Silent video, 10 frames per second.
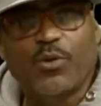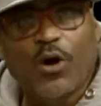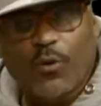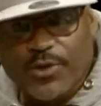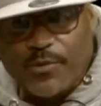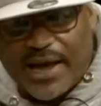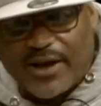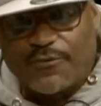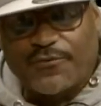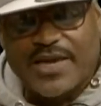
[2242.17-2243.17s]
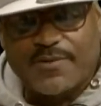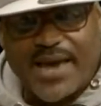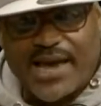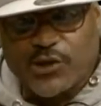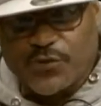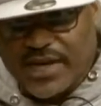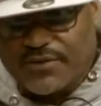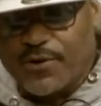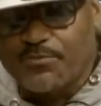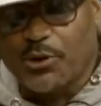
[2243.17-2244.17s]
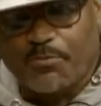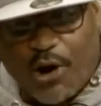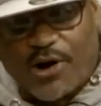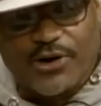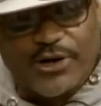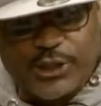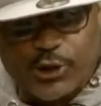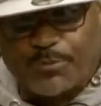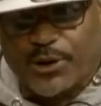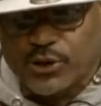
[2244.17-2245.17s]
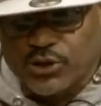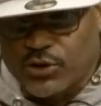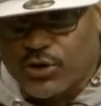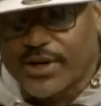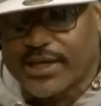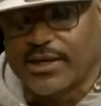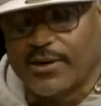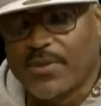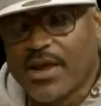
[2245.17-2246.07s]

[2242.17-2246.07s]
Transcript: where the biofeedback you get from your partner is your personal curriculum.